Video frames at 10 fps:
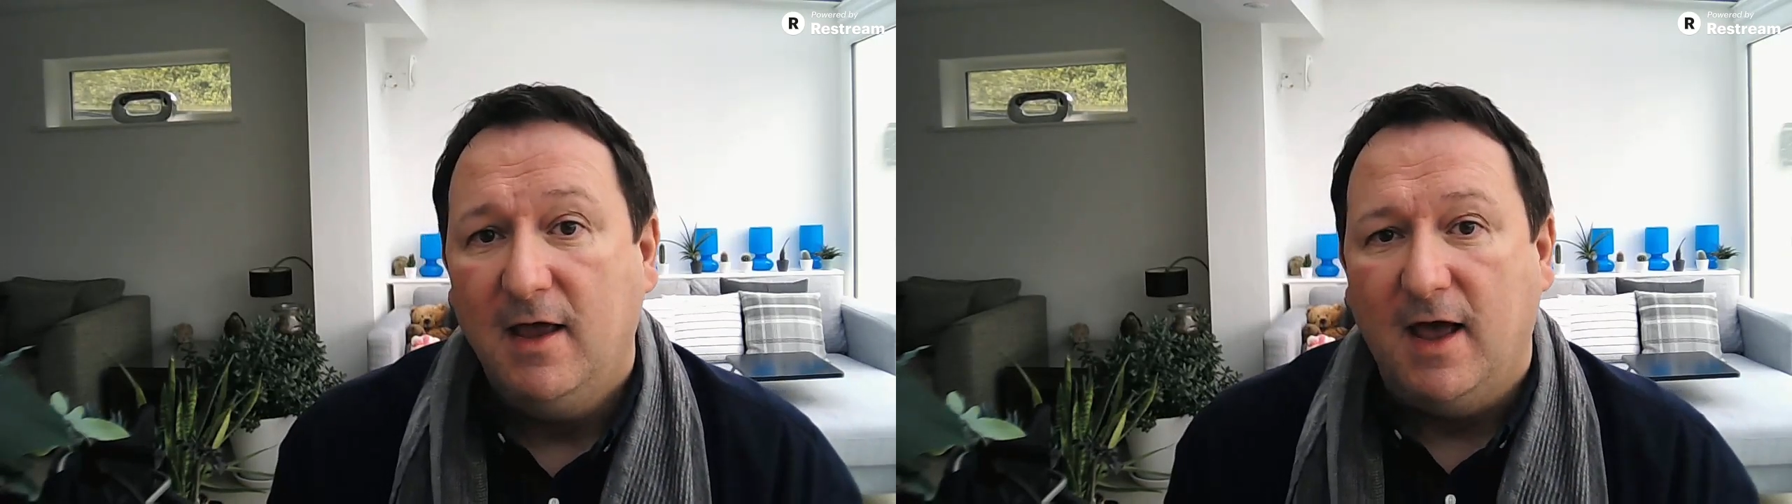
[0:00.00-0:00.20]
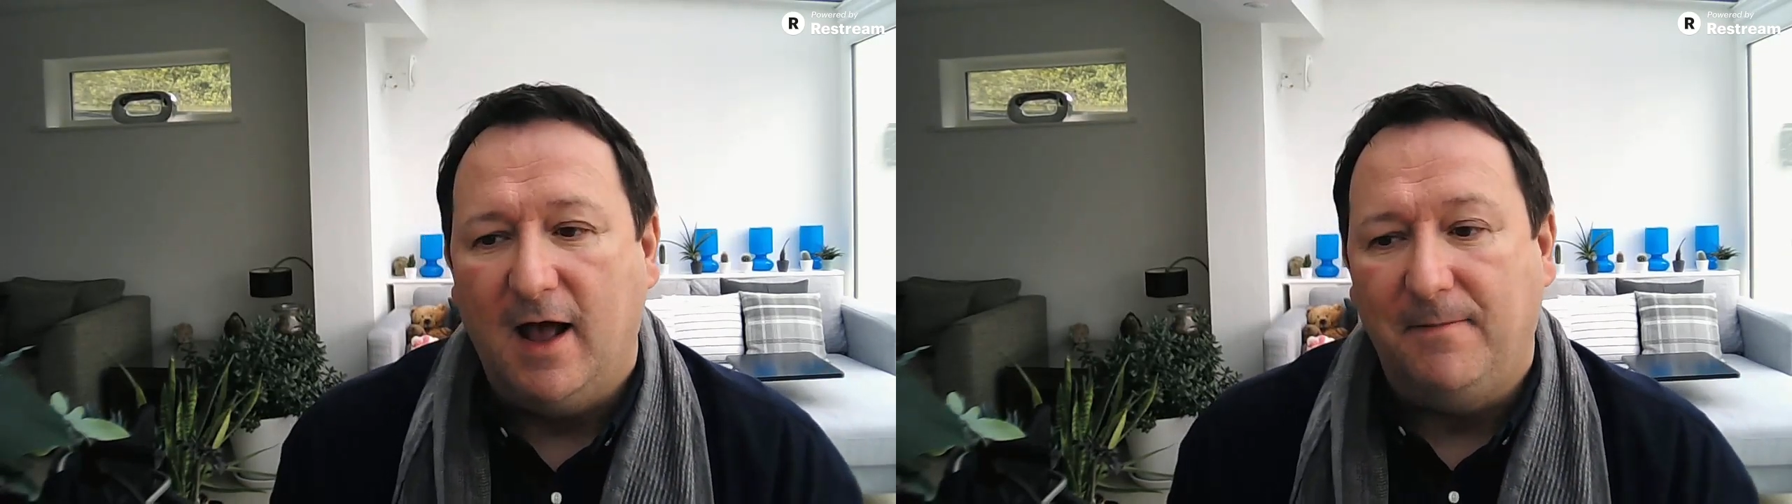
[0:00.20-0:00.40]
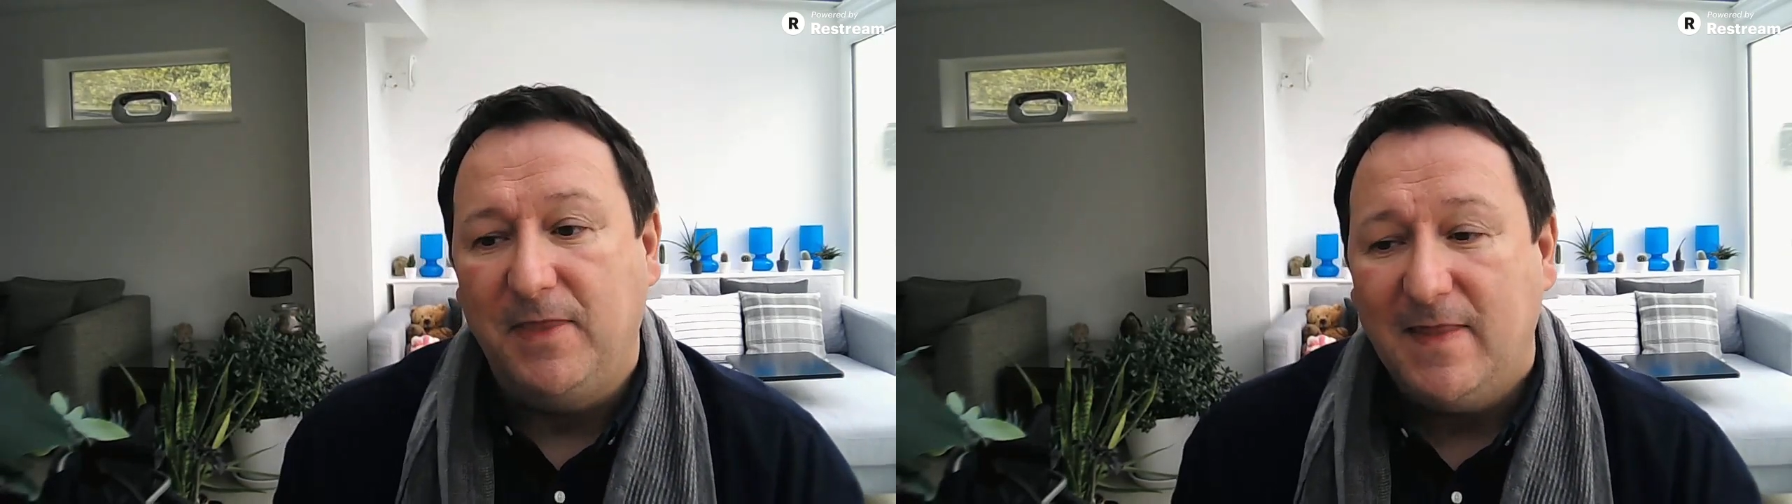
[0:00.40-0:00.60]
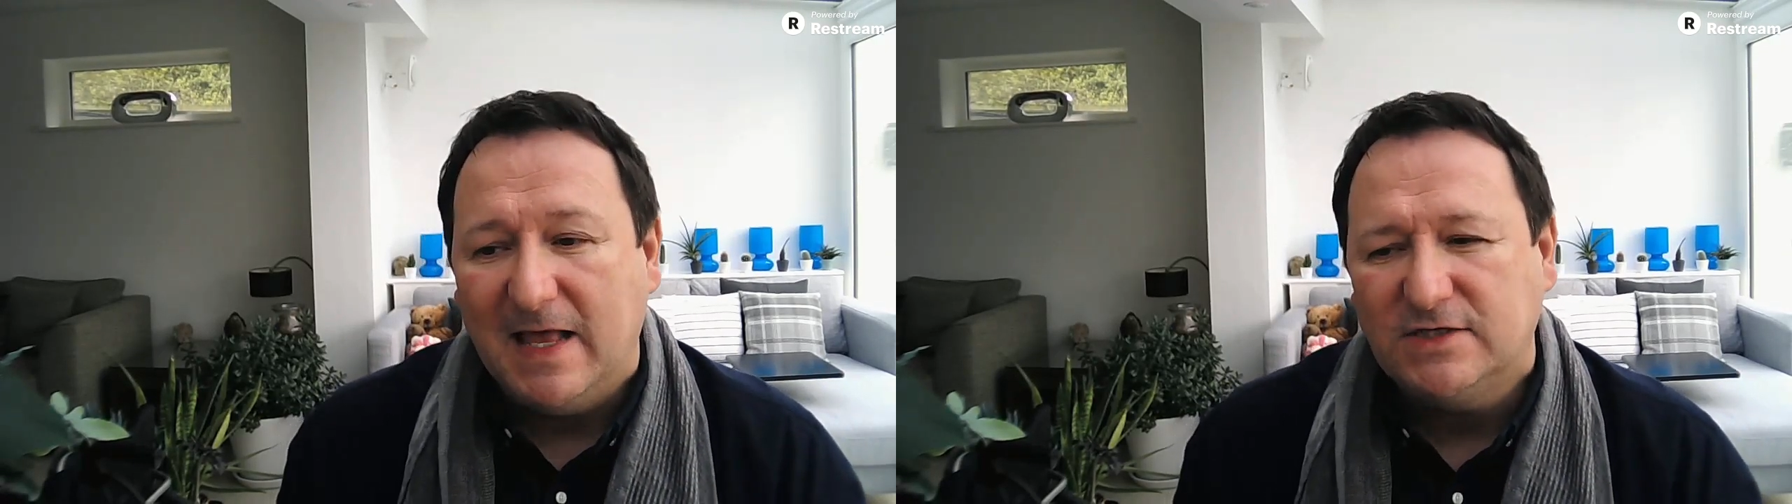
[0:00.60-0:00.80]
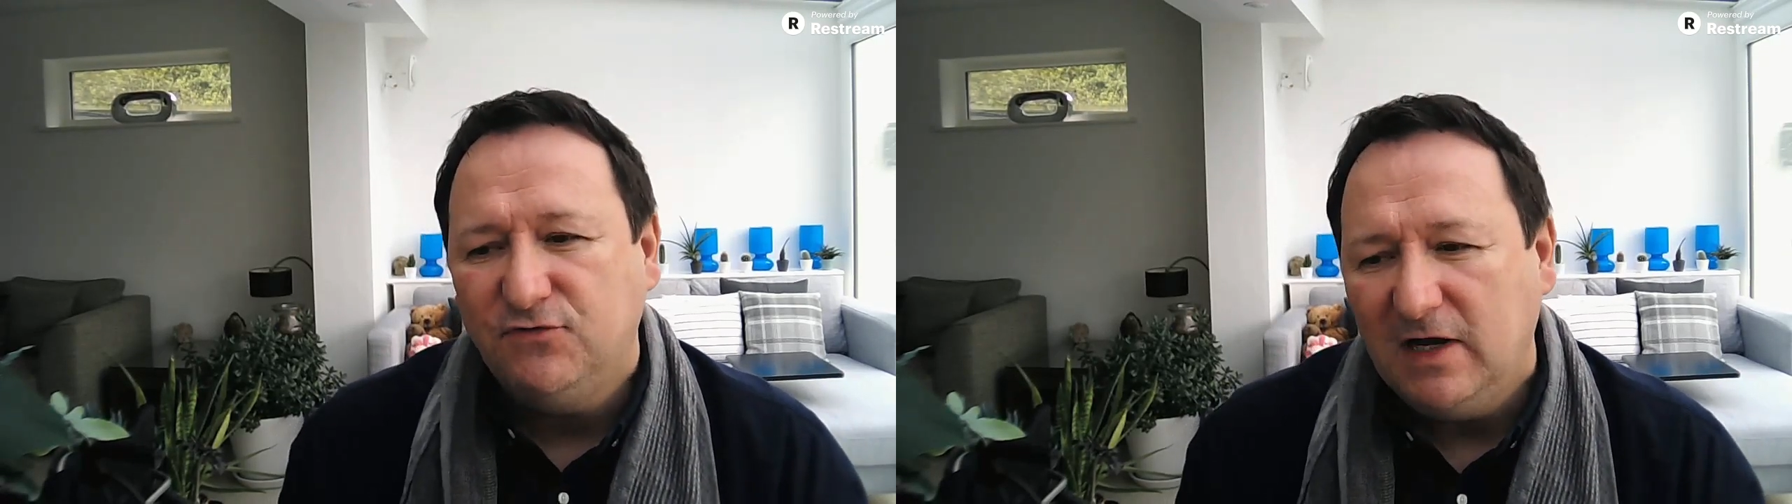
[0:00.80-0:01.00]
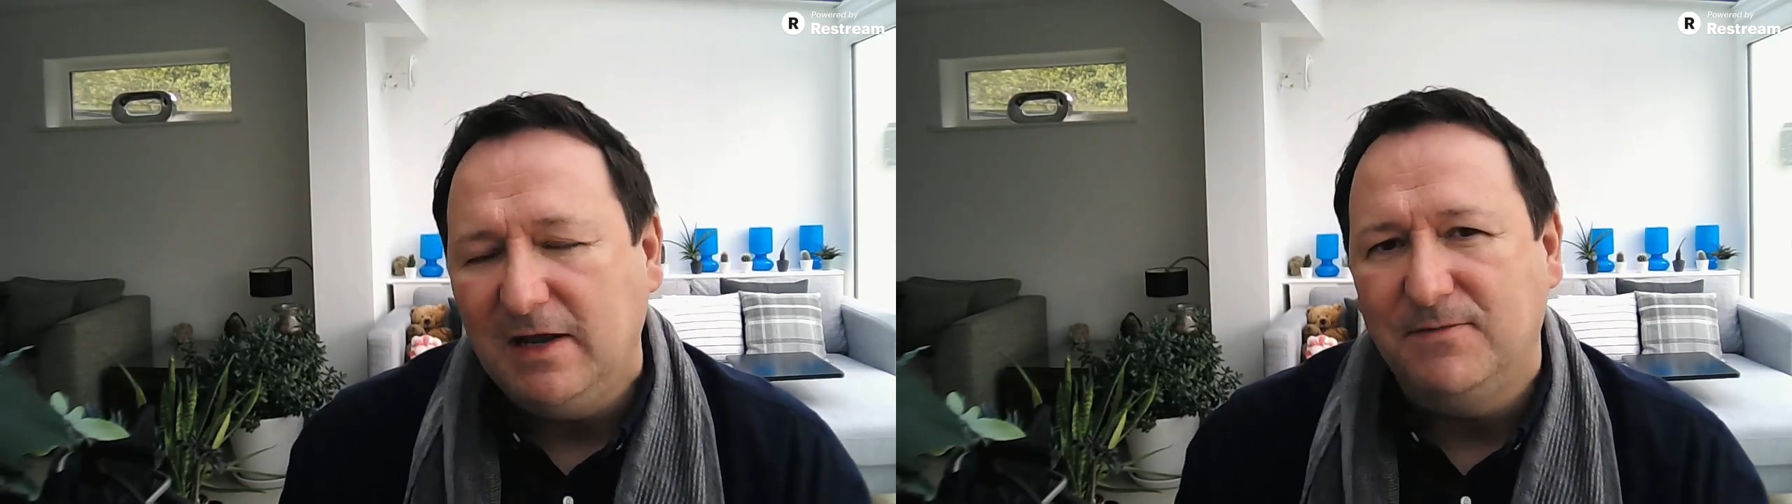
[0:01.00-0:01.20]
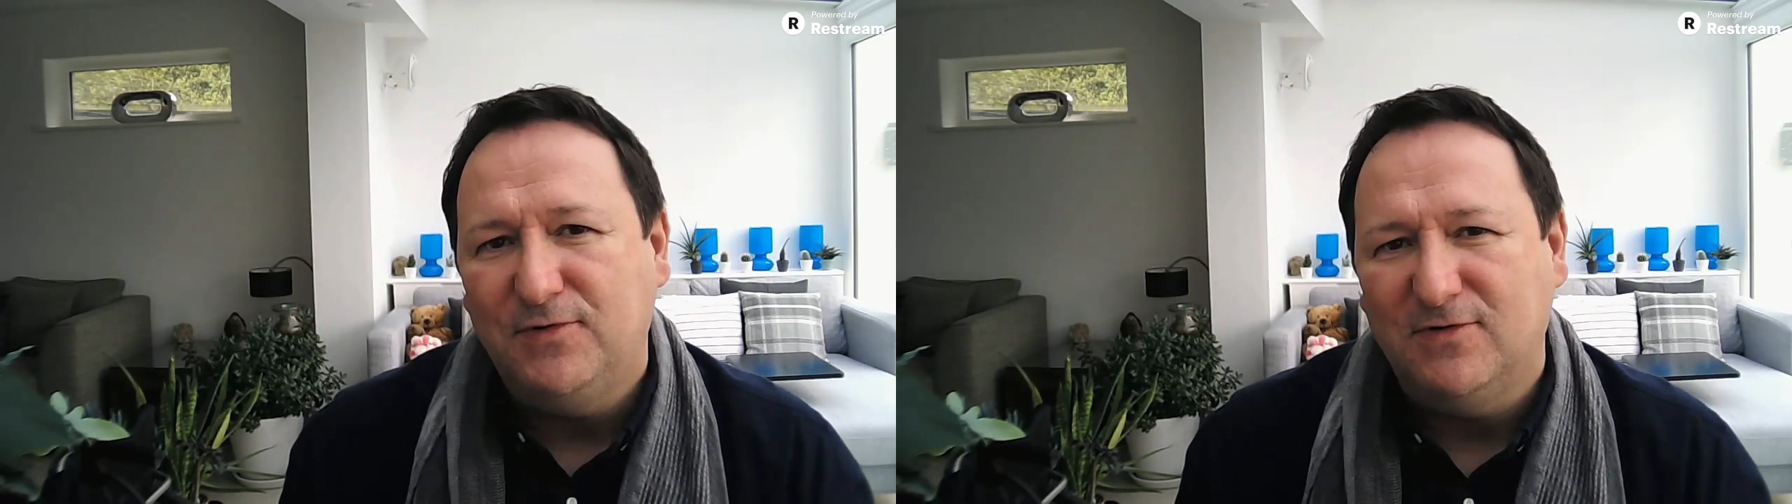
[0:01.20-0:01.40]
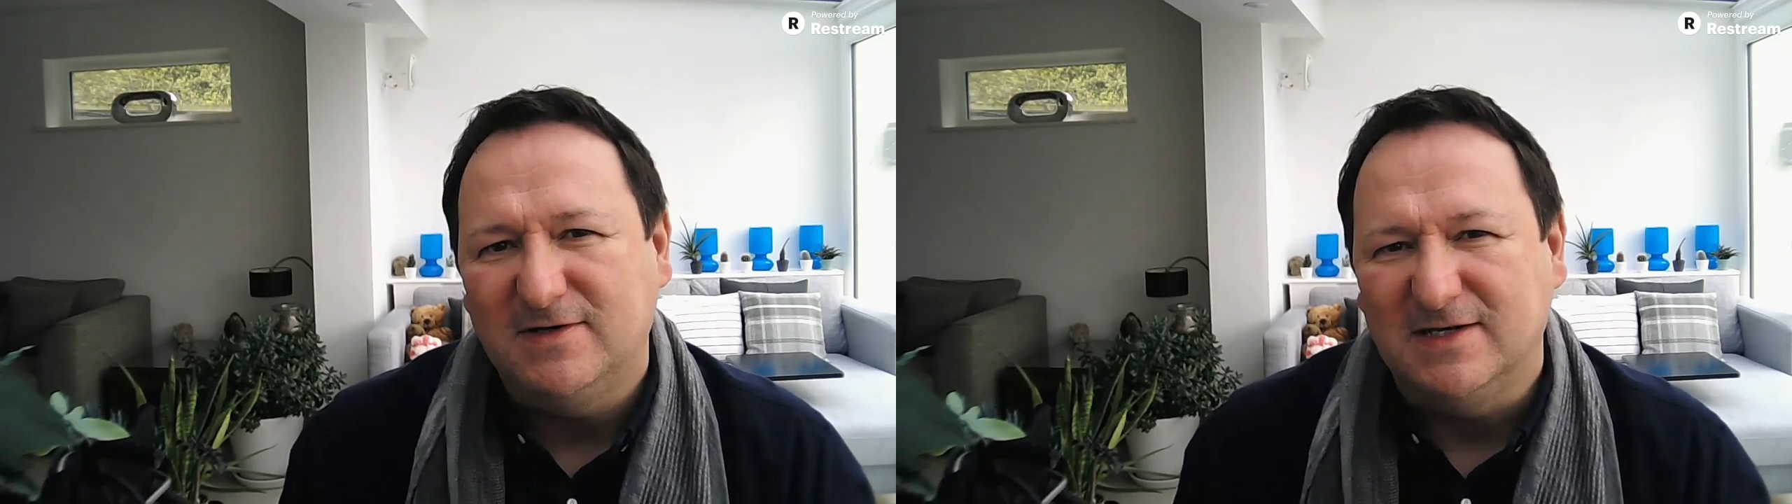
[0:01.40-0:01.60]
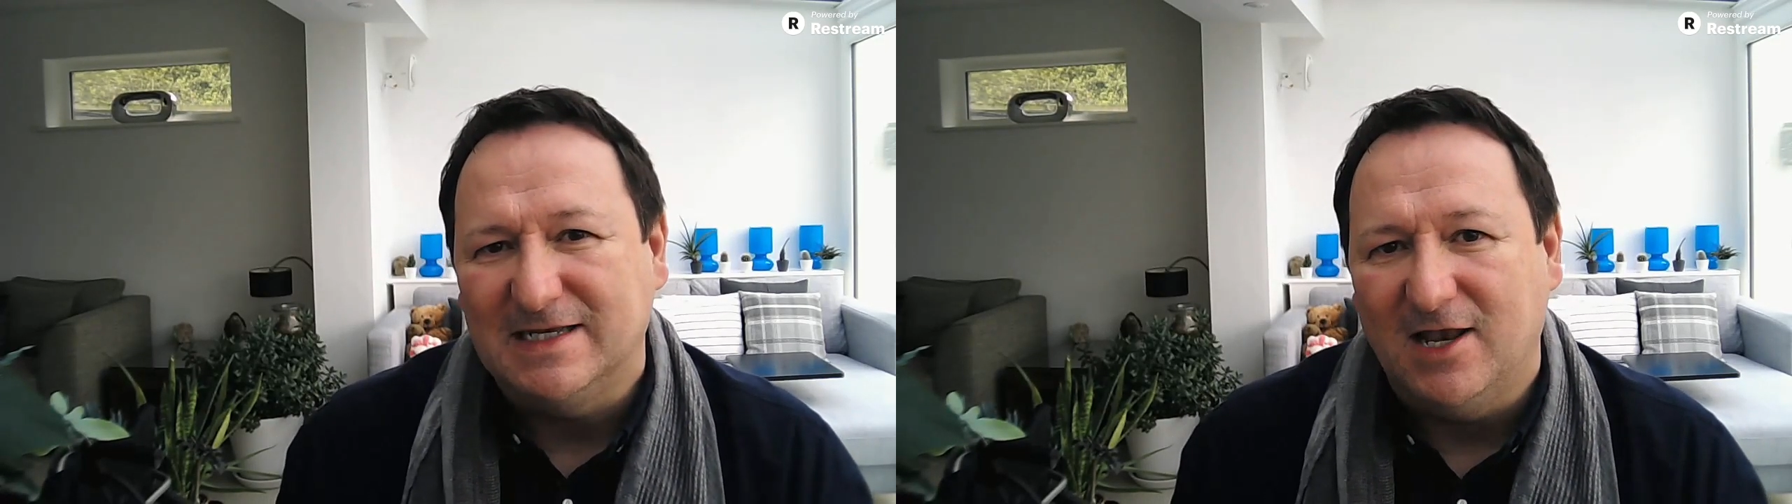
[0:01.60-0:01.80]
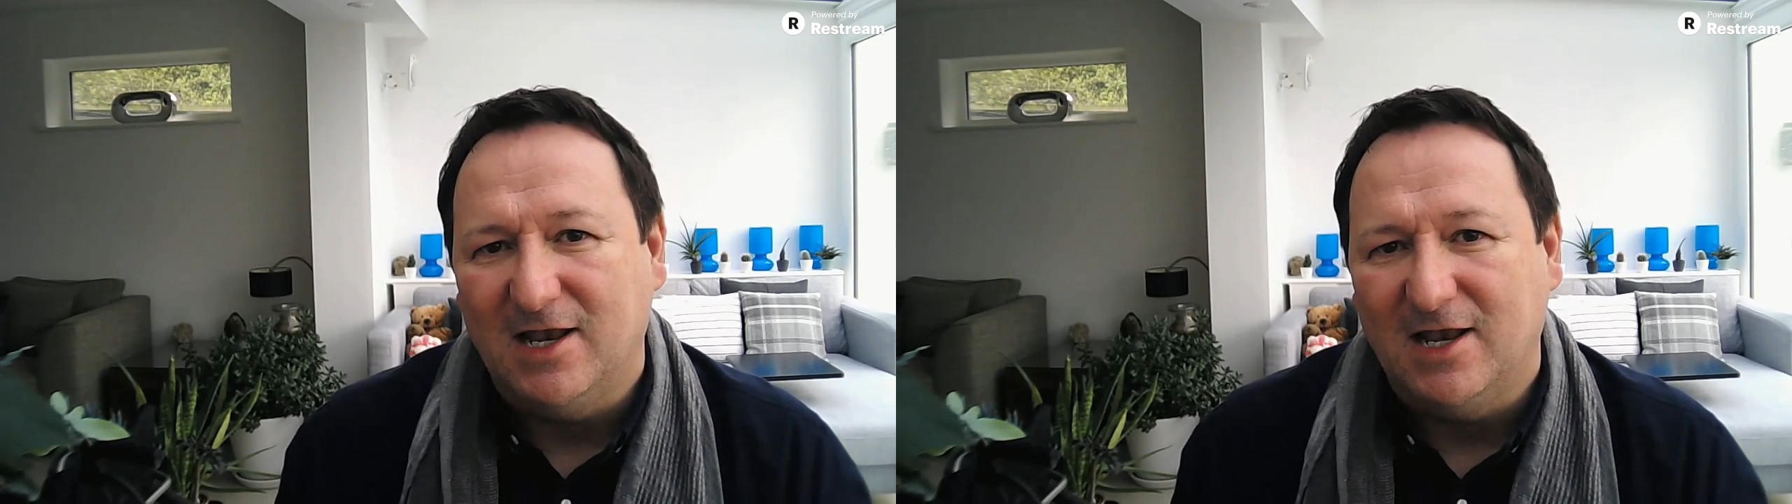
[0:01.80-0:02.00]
And that's really important to learn.